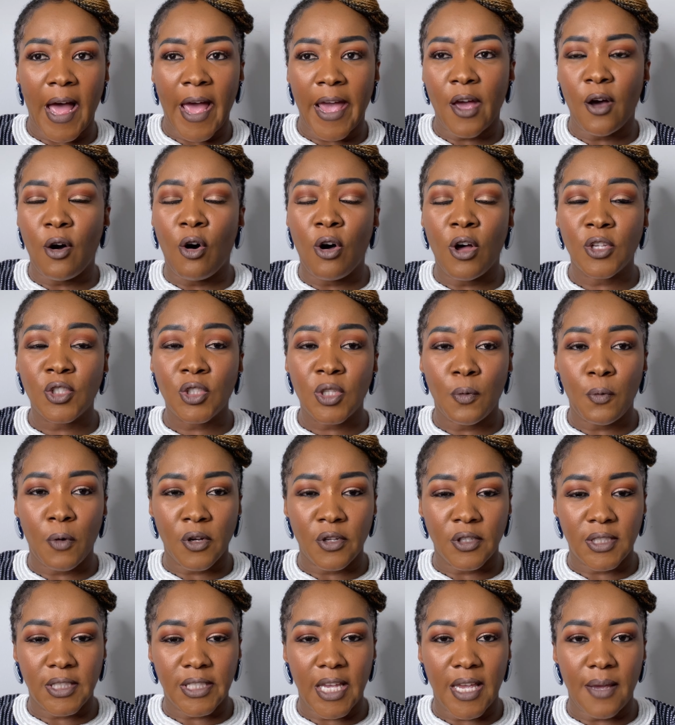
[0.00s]
I also want to
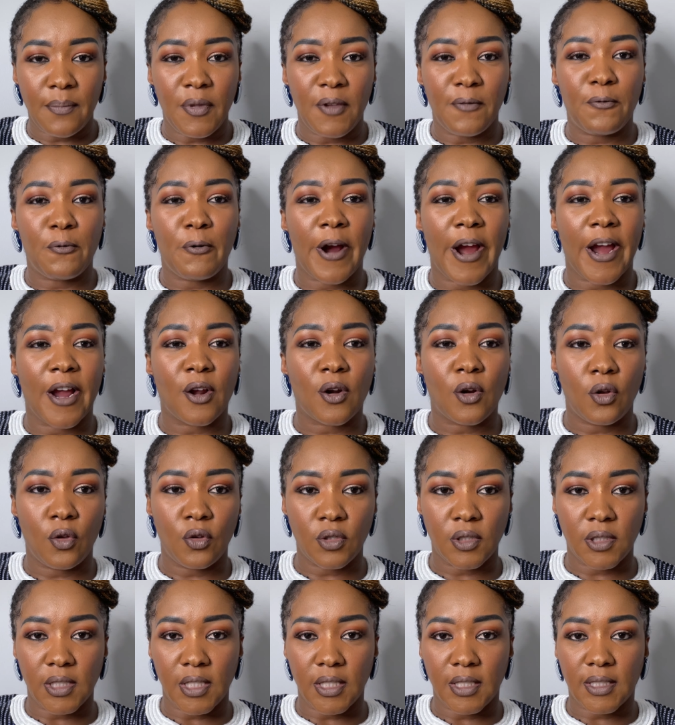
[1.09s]
say, before I
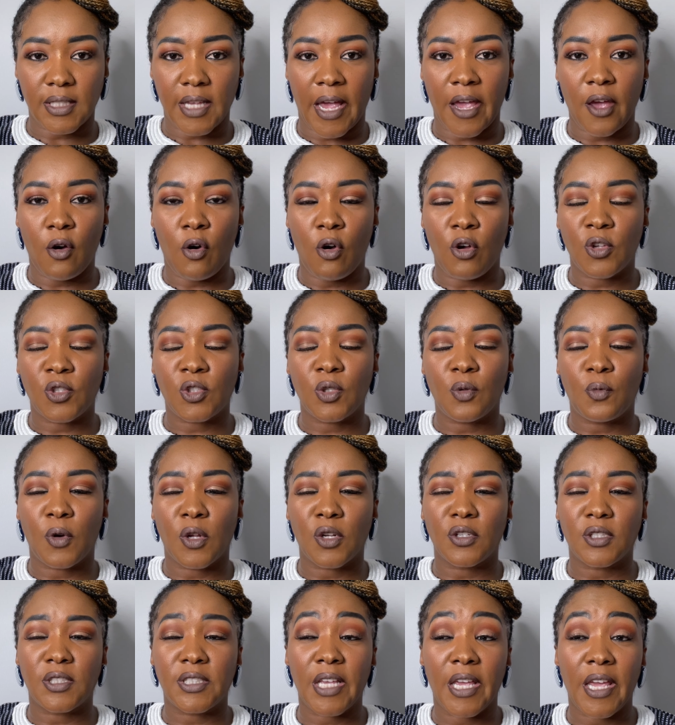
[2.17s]
close this, I also want
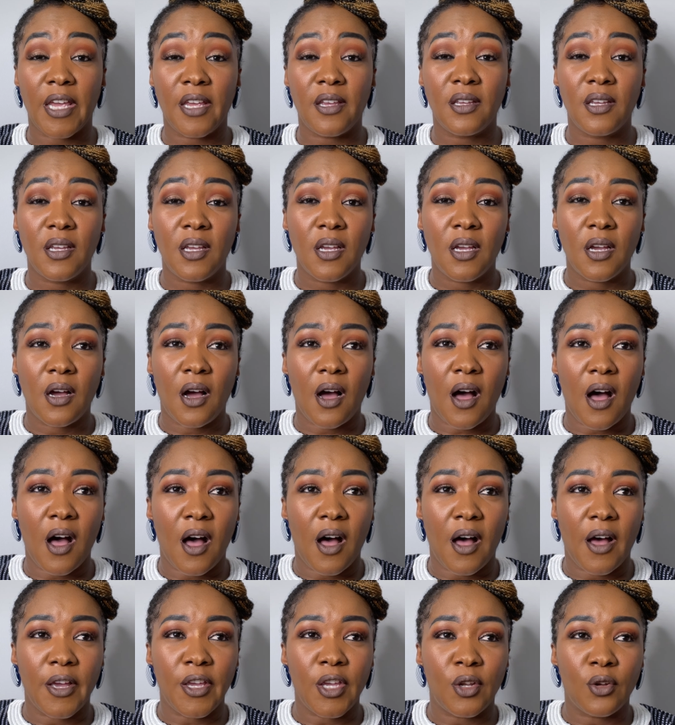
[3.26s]
to say,
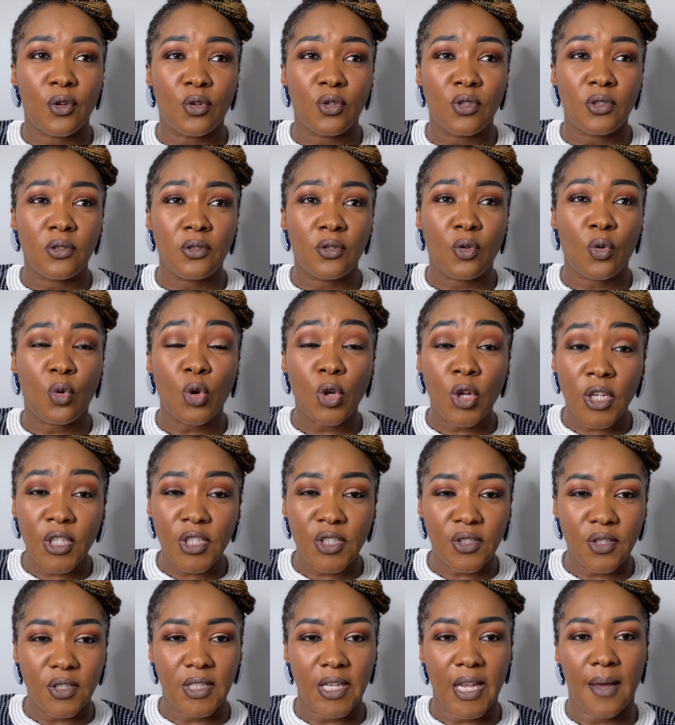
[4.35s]
uh, you know, kudos
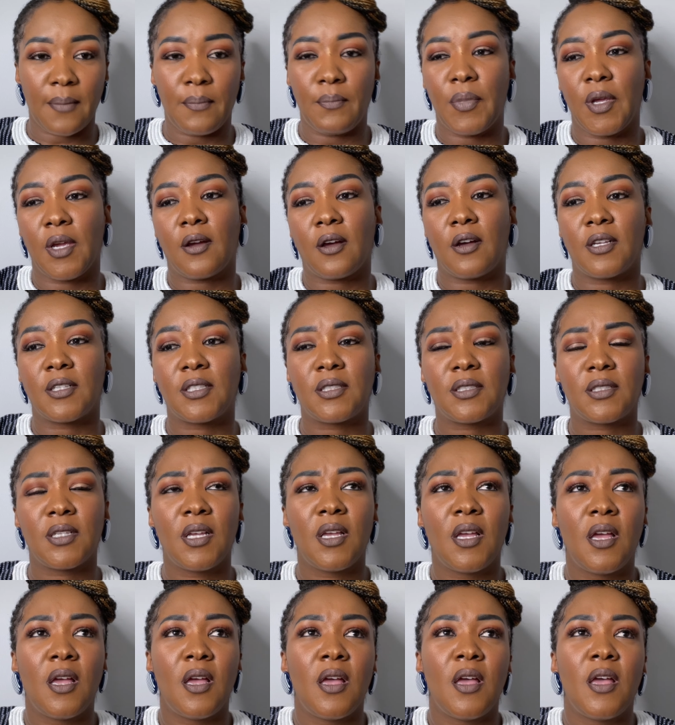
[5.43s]
to them, because
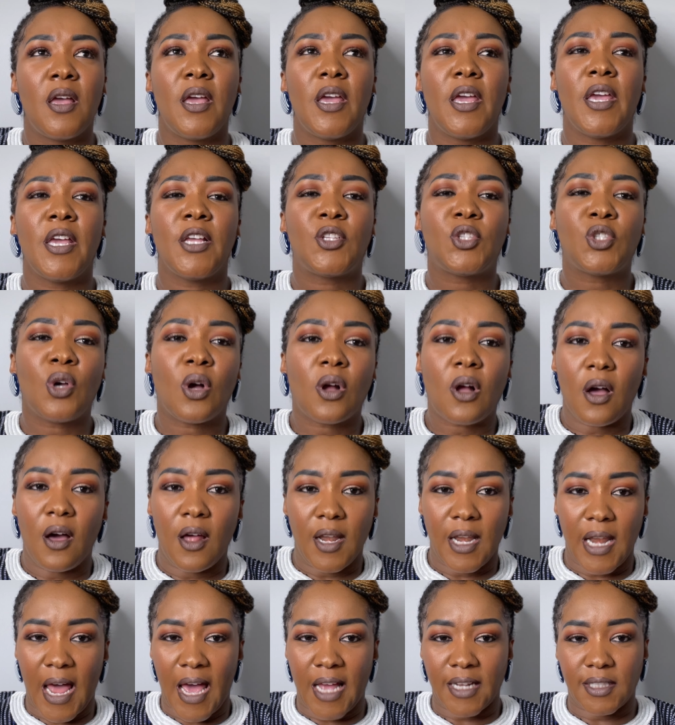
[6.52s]
it took a
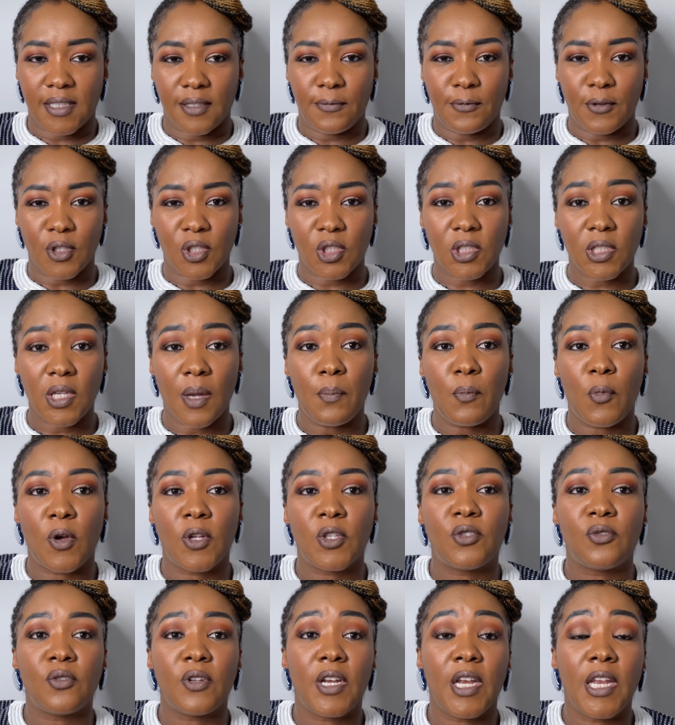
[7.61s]
lot for someone
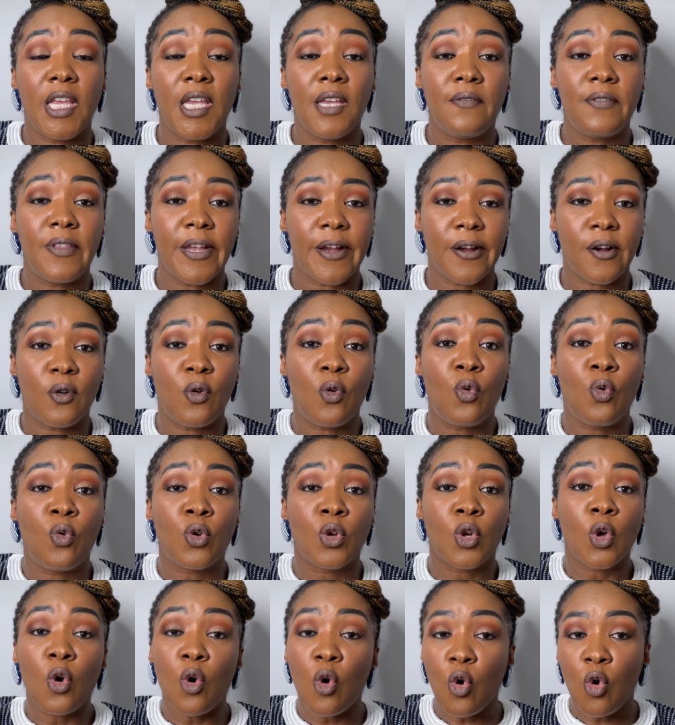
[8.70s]
to leave their
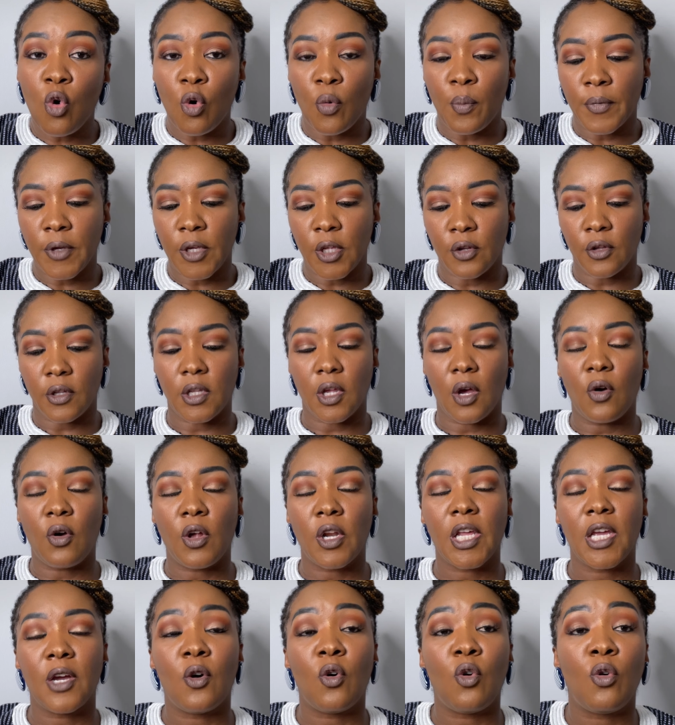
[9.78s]
own home, you know, the
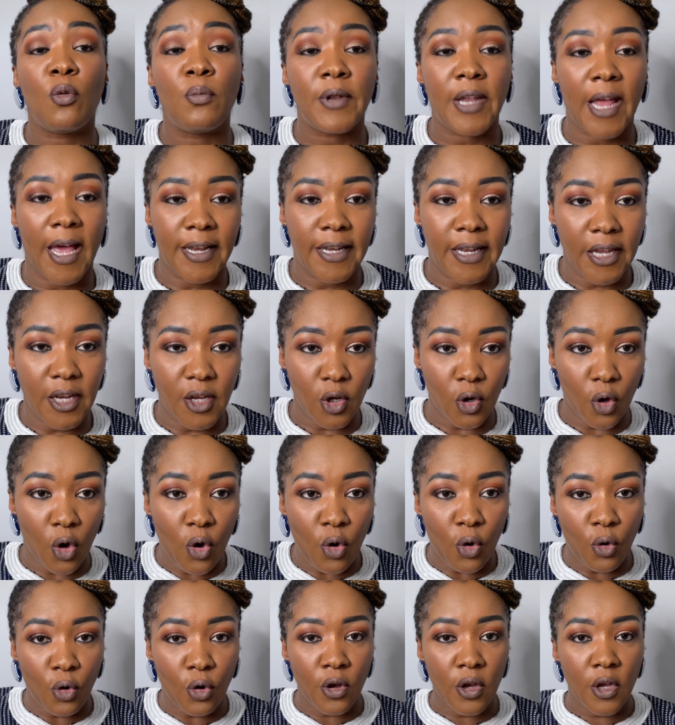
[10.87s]
only home that they
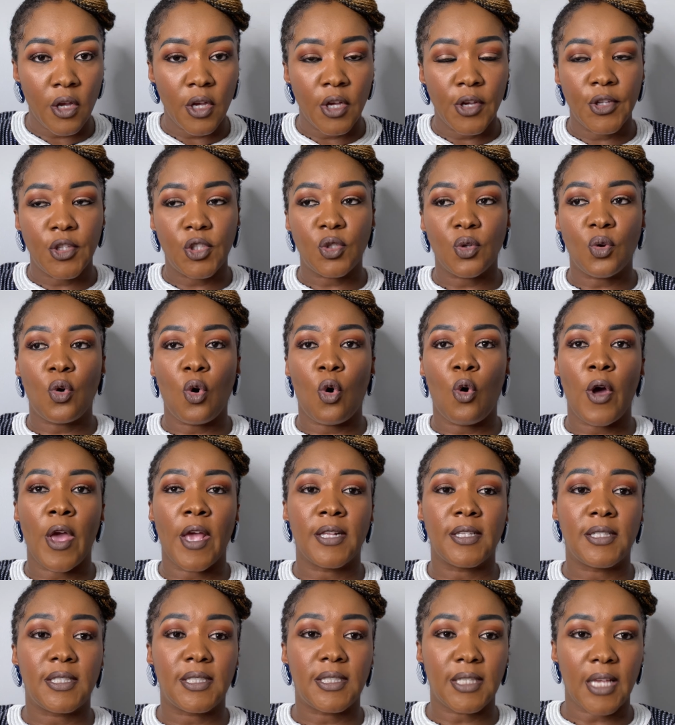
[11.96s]
know, to go
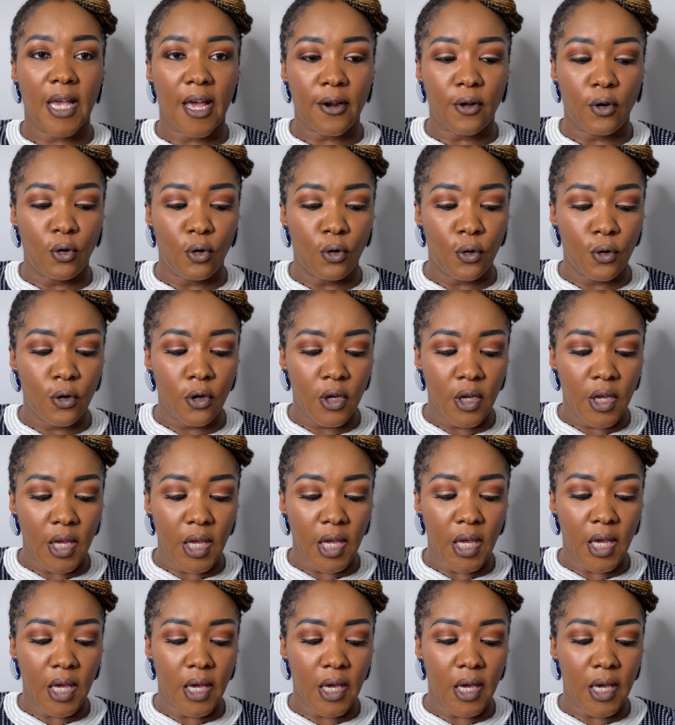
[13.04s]
and settle
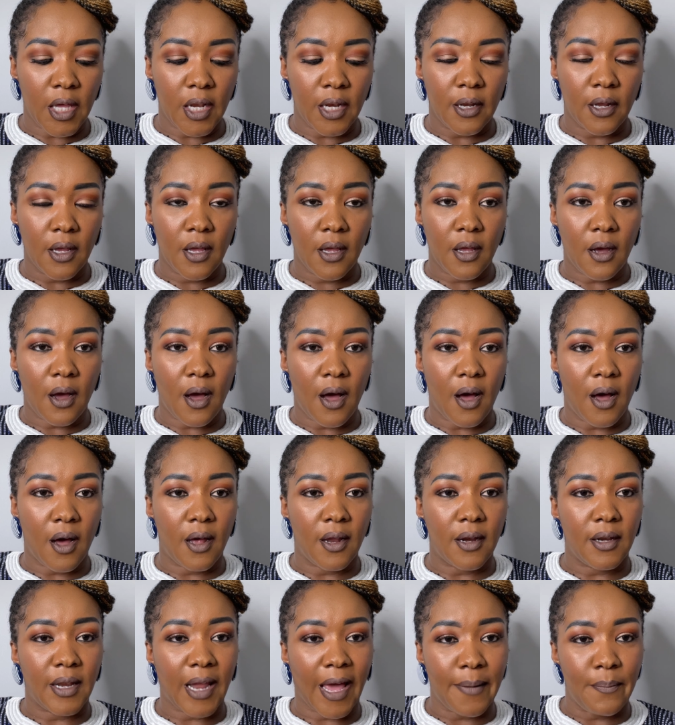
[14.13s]
in Uh,
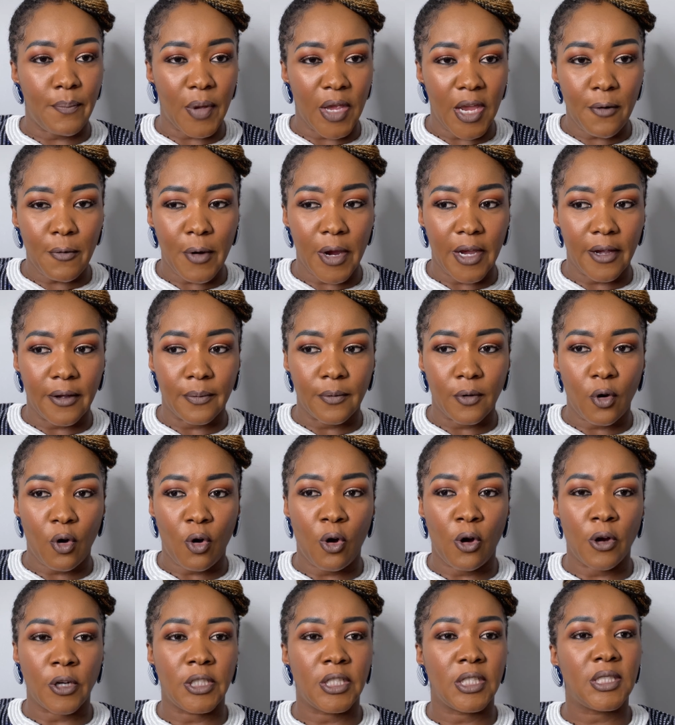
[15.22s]
Liberia,
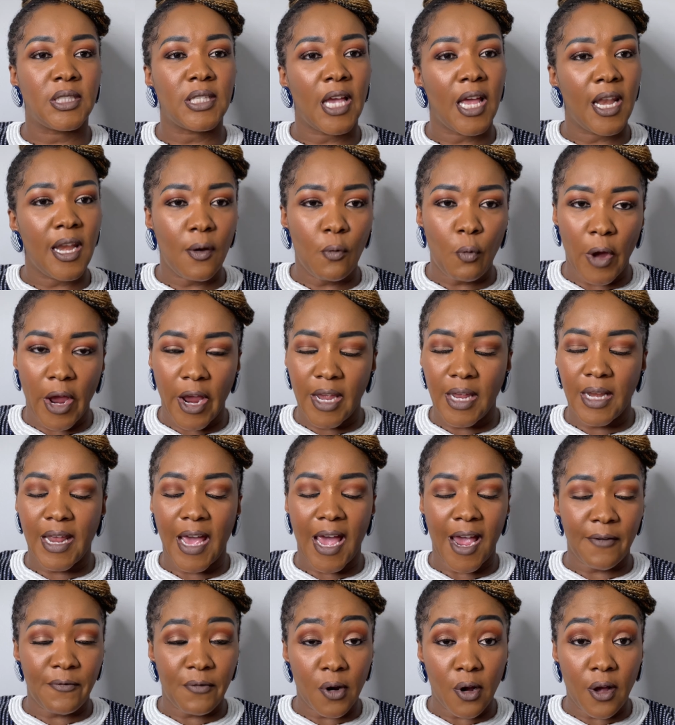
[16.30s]
or just anywhere in
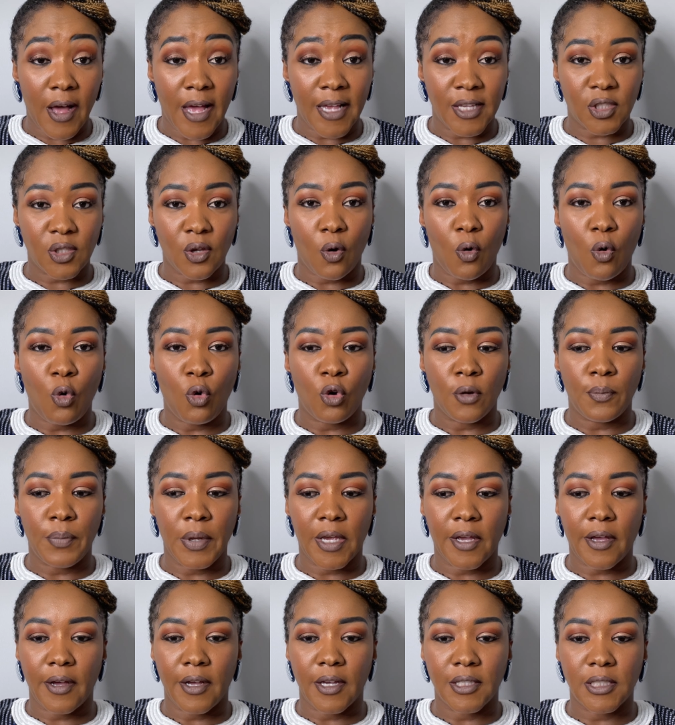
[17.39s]
Africa as a whole,
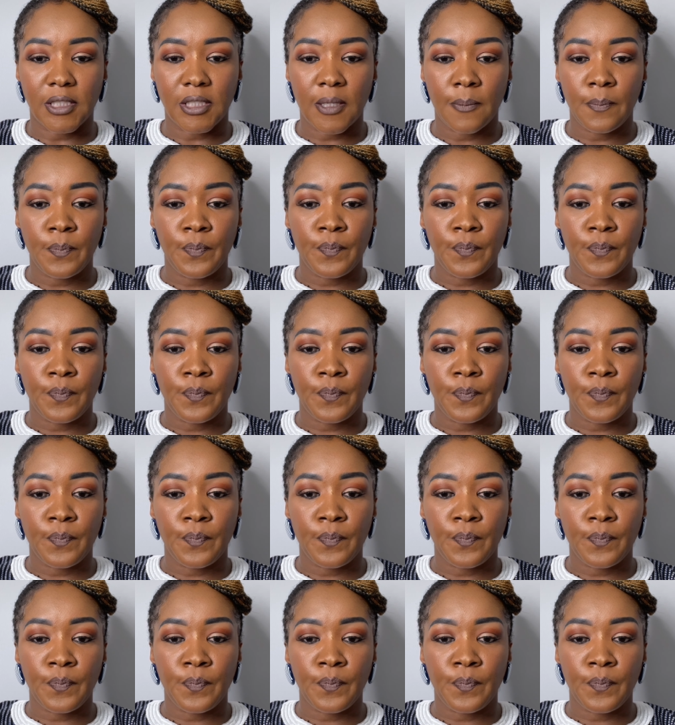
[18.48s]
because